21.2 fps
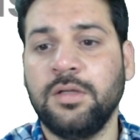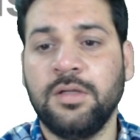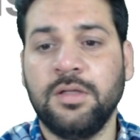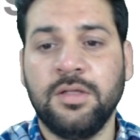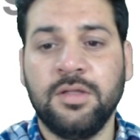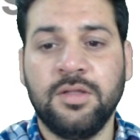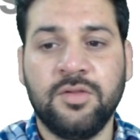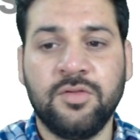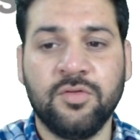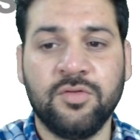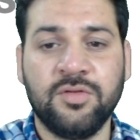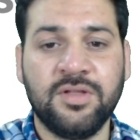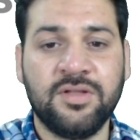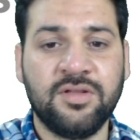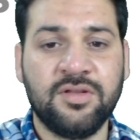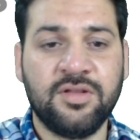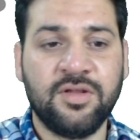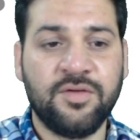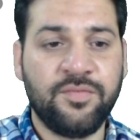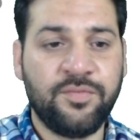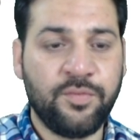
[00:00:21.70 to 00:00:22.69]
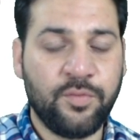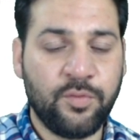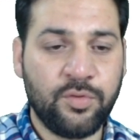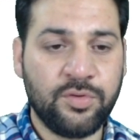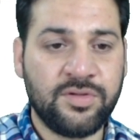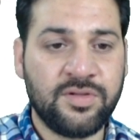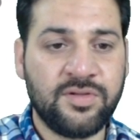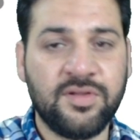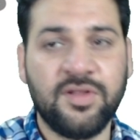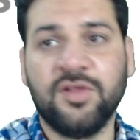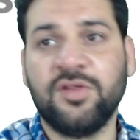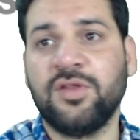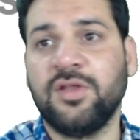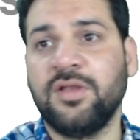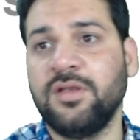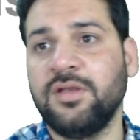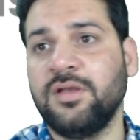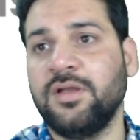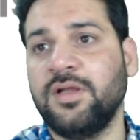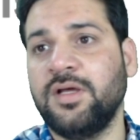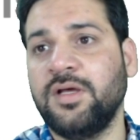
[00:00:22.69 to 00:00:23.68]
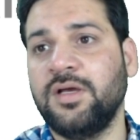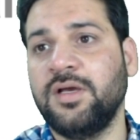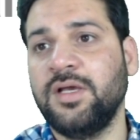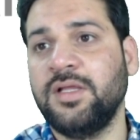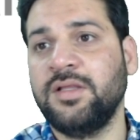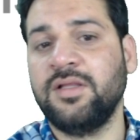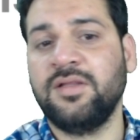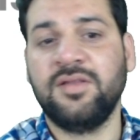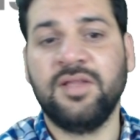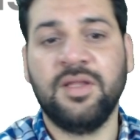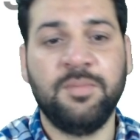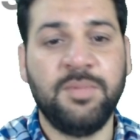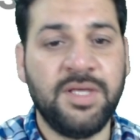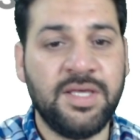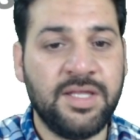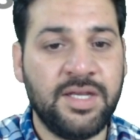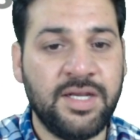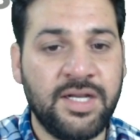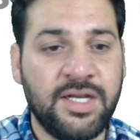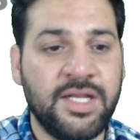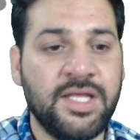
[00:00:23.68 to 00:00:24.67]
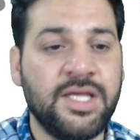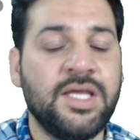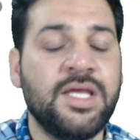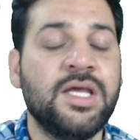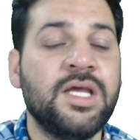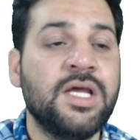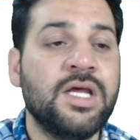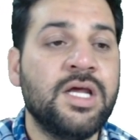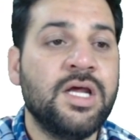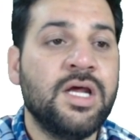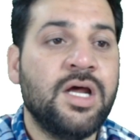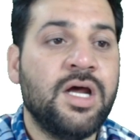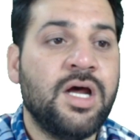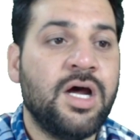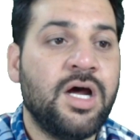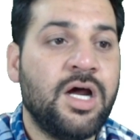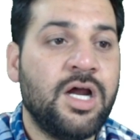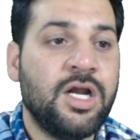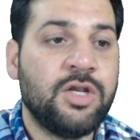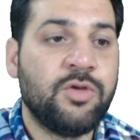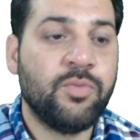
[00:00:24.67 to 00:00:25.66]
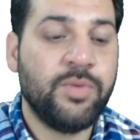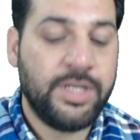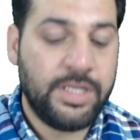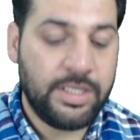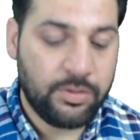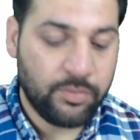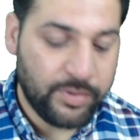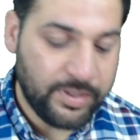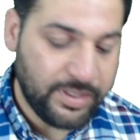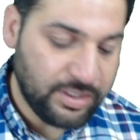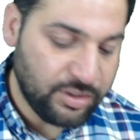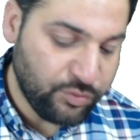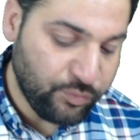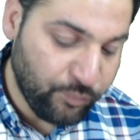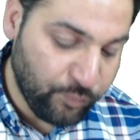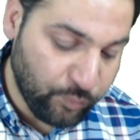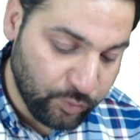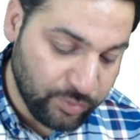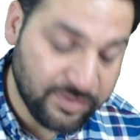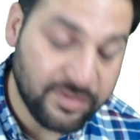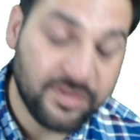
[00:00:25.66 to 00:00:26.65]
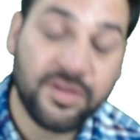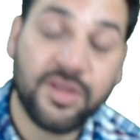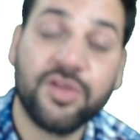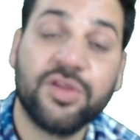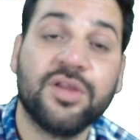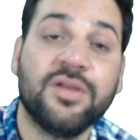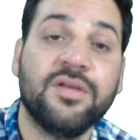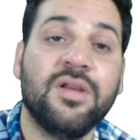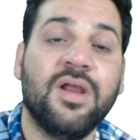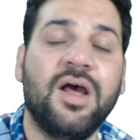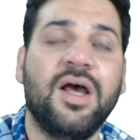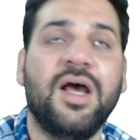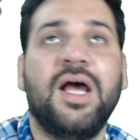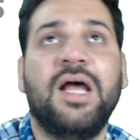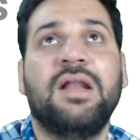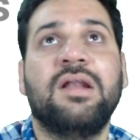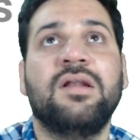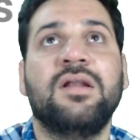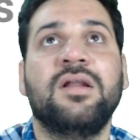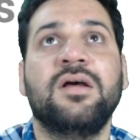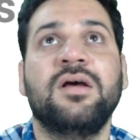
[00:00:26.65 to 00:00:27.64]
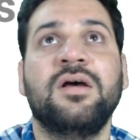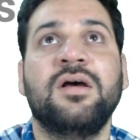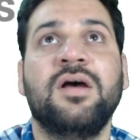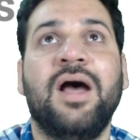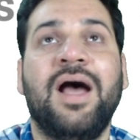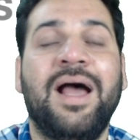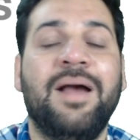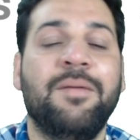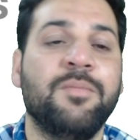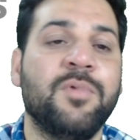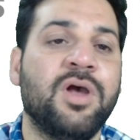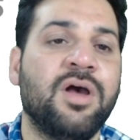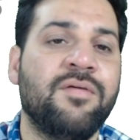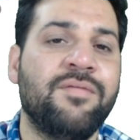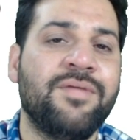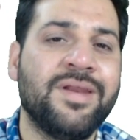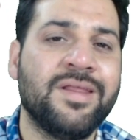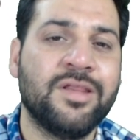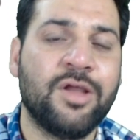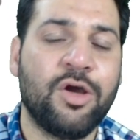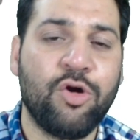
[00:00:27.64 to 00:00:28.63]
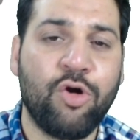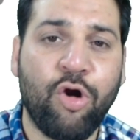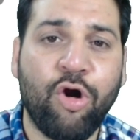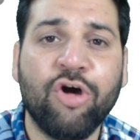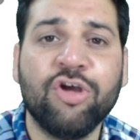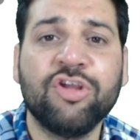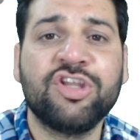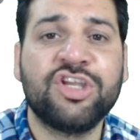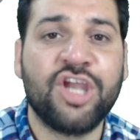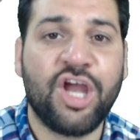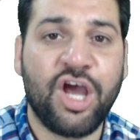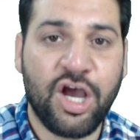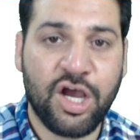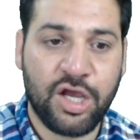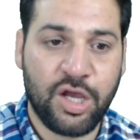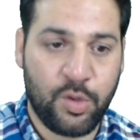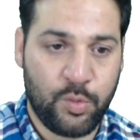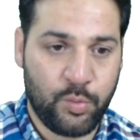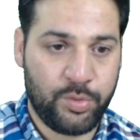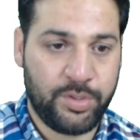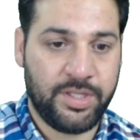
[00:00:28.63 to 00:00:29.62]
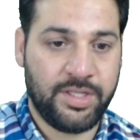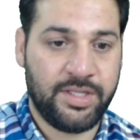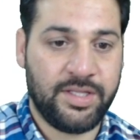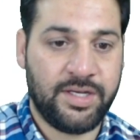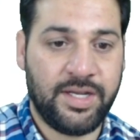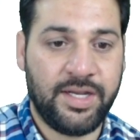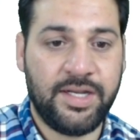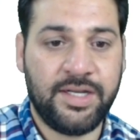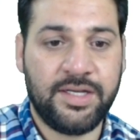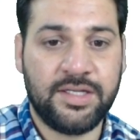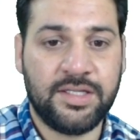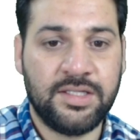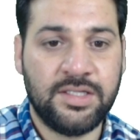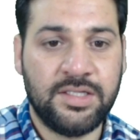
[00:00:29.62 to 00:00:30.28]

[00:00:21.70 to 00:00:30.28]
so this is the fourth session in the SEBI Grade A 2020's fourth session, and I'm covering the cost accounting, right?